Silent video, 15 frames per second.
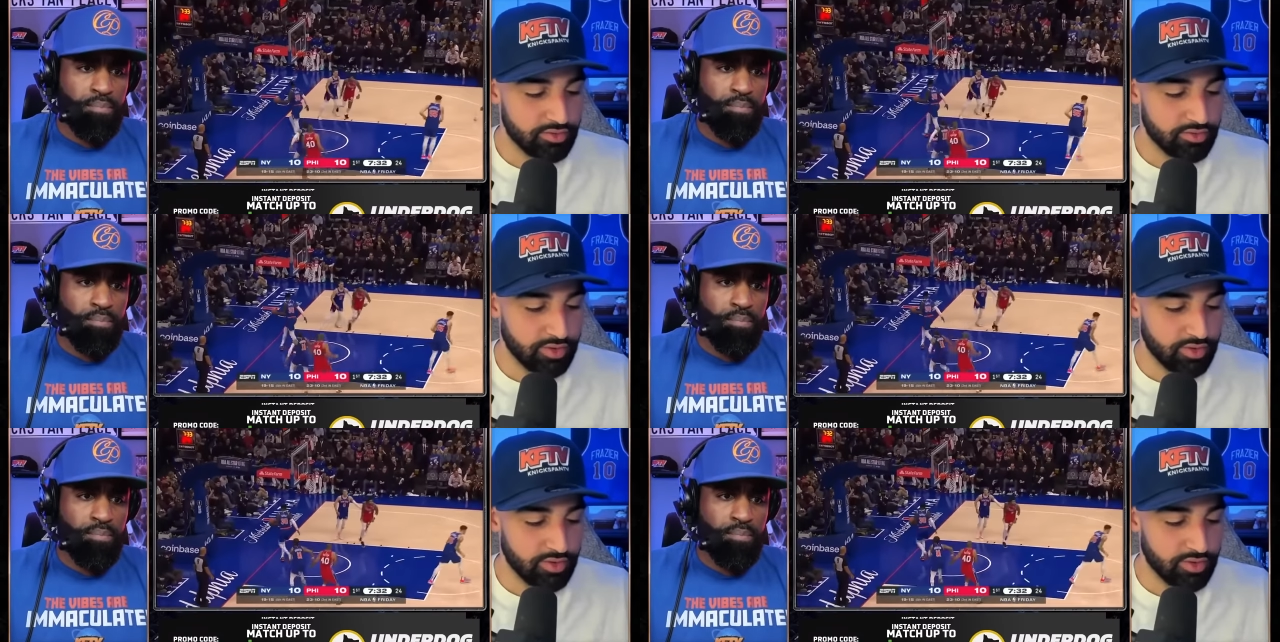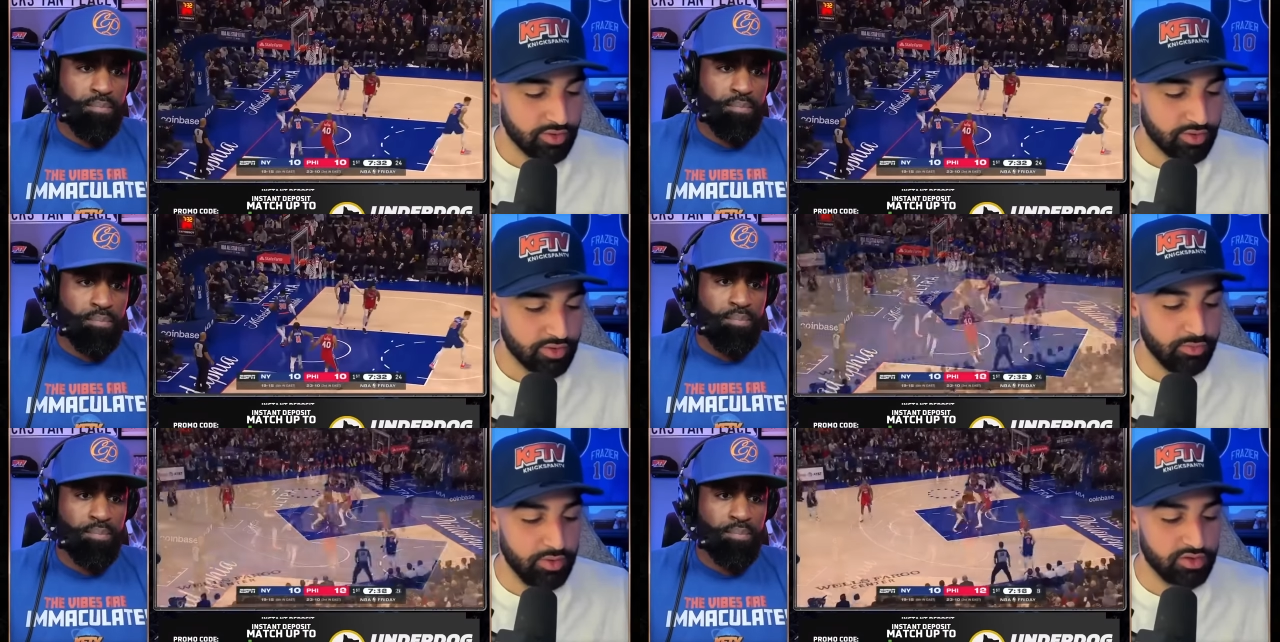
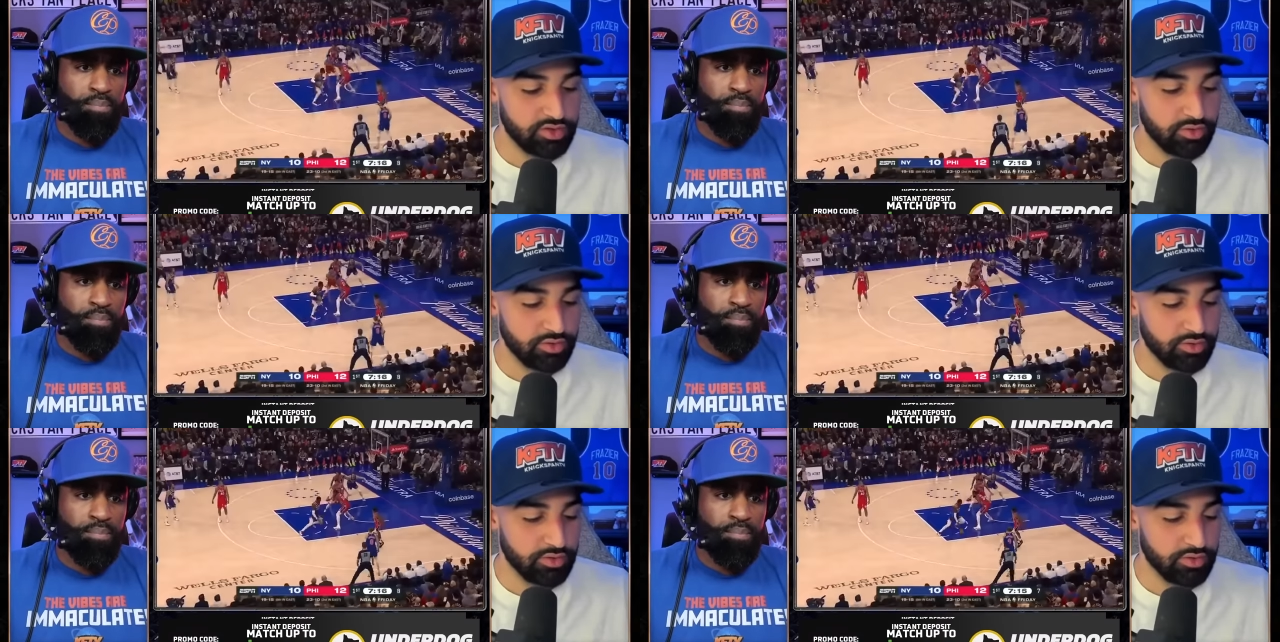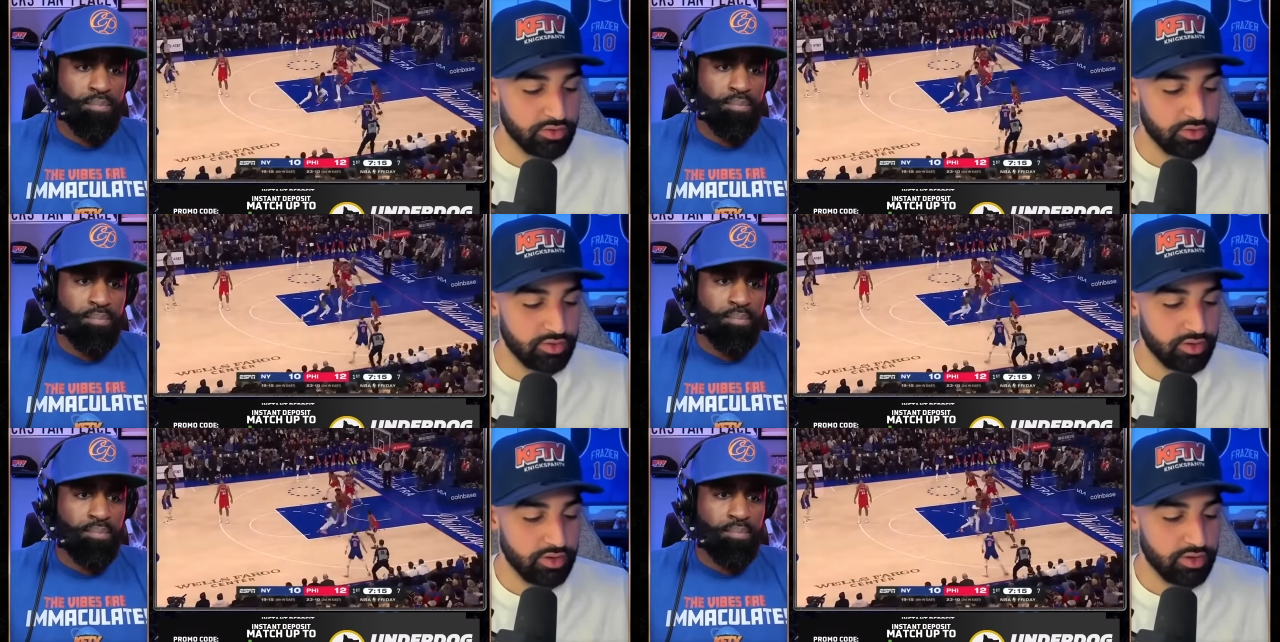Speaker 1: Donovan Mitchell,
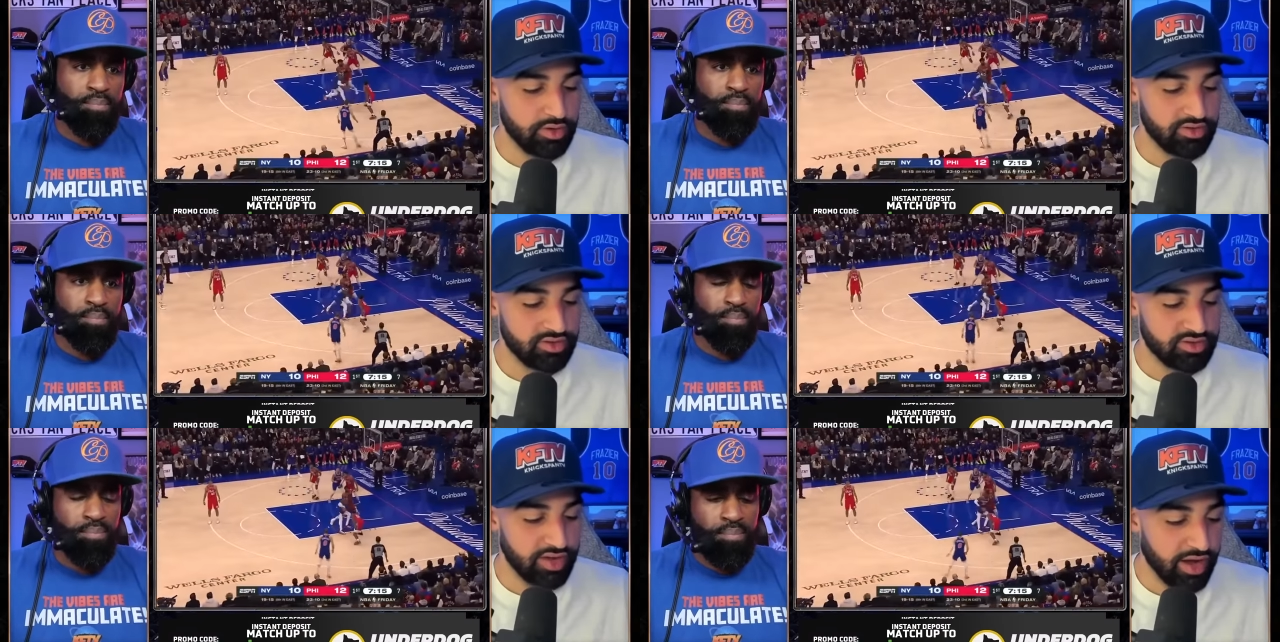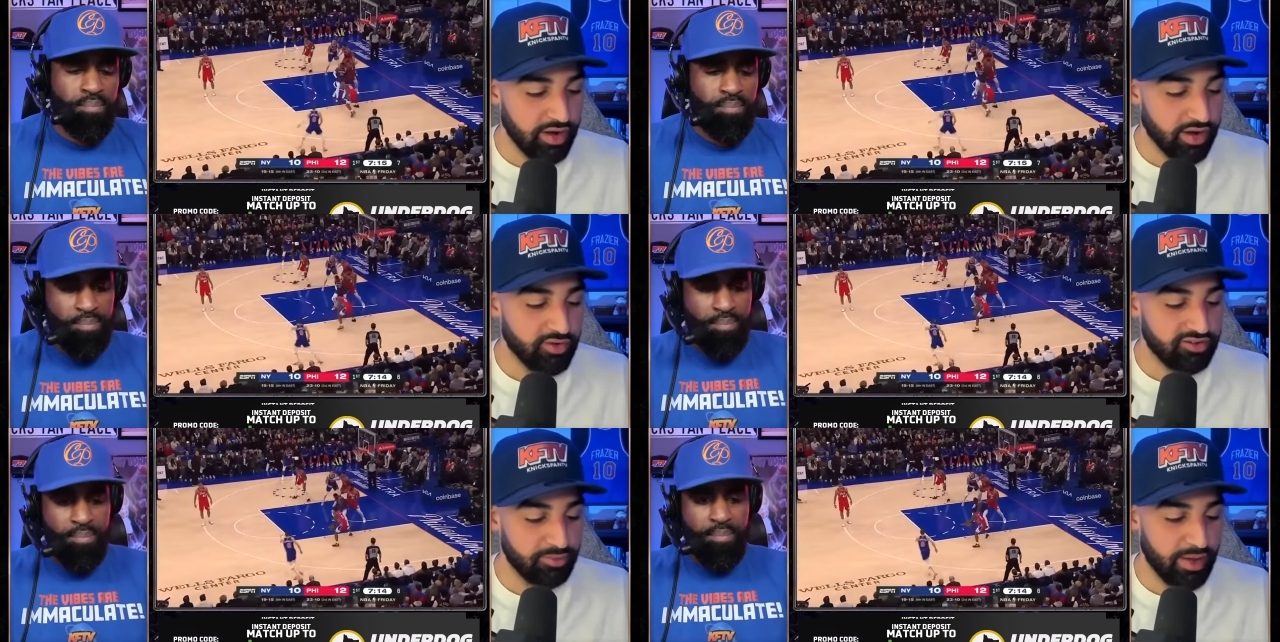
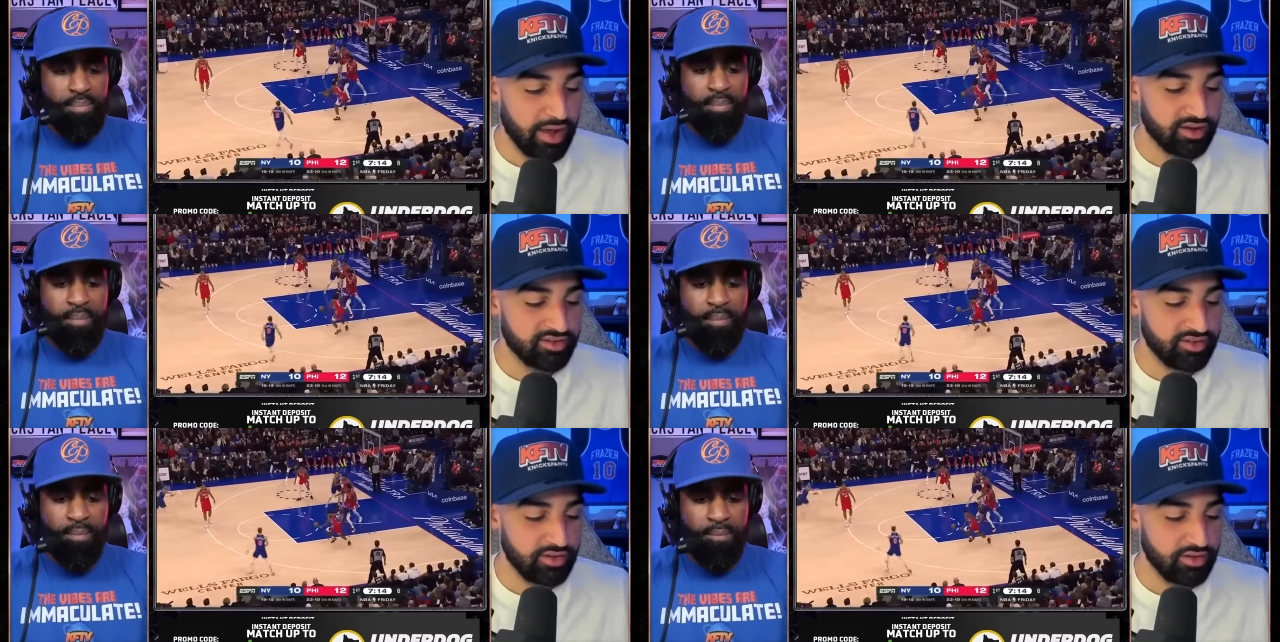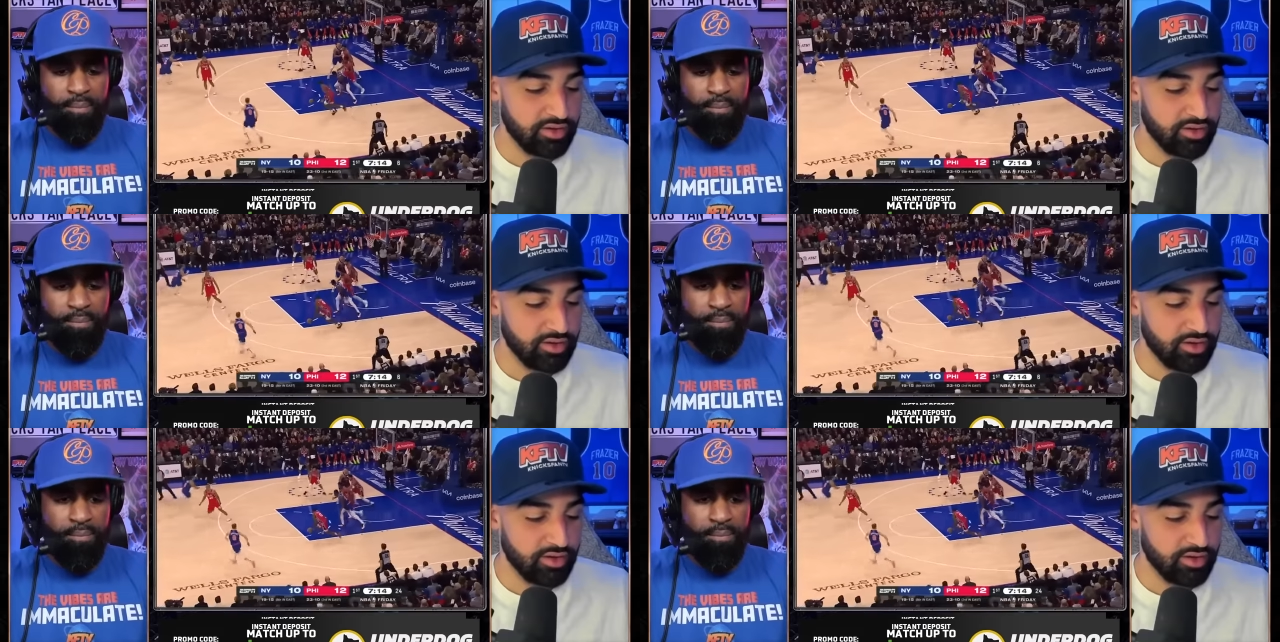Tyrese Maxey,